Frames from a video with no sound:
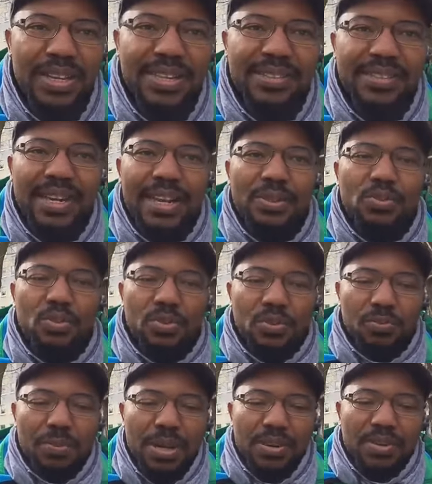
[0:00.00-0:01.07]
is trying to
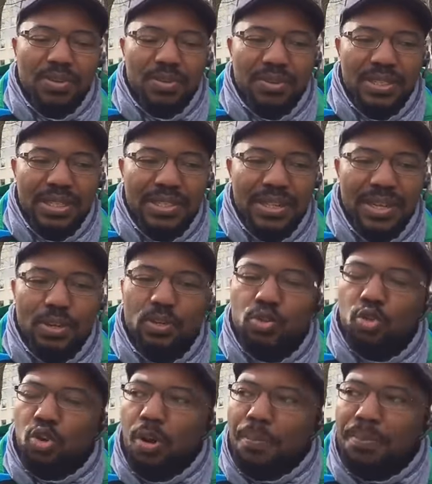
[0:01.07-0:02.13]
make us understand or to
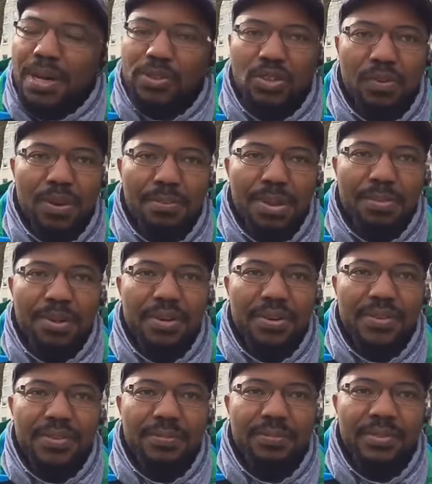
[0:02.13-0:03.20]
come back to our memories.